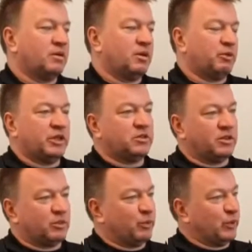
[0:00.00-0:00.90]
But that's not
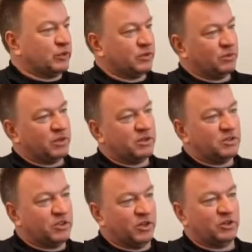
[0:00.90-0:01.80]
the person who can
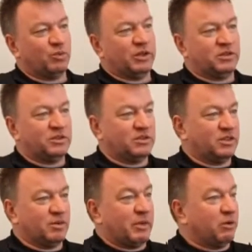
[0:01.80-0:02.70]
judge whether
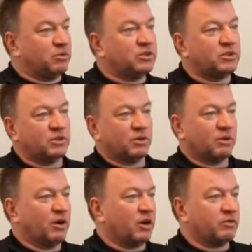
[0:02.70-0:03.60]
the amounts
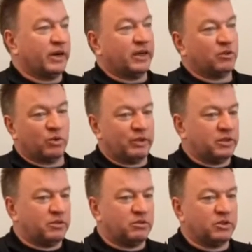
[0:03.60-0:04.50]
are right or whether
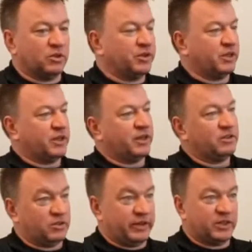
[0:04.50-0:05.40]
the result
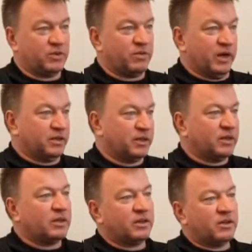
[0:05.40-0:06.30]
indicators are actually right.
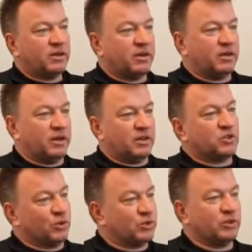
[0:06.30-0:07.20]
And it's
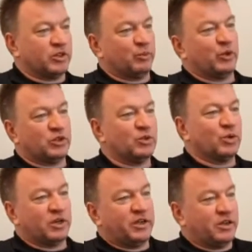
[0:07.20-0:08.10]
also not the person who
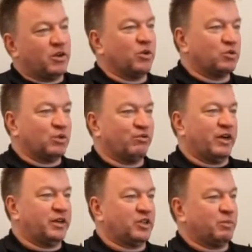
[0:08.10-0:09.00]
can then go to the
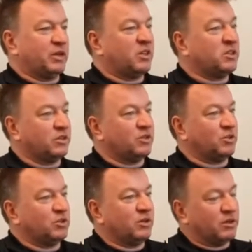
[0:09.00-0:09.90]
finance manager,
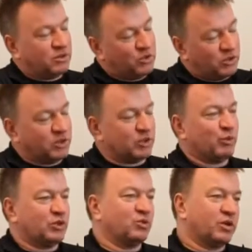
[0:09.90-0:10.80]
usually not the
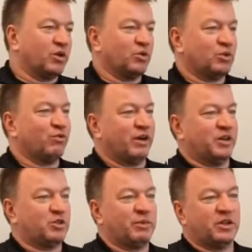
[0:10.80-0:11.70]
person who can go to the
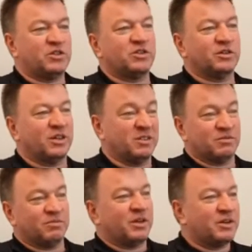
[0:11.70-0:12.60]
finance manager
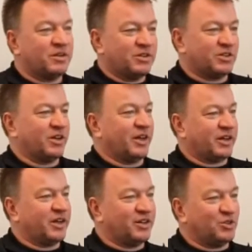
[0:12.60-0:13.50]
and say, like,
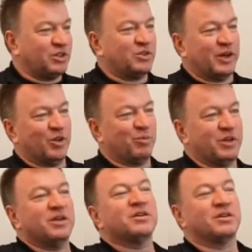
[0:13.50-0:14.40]
hey, you need to help
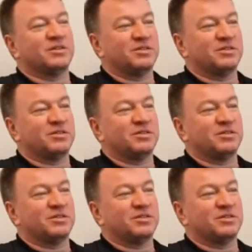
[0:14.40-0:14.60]
me.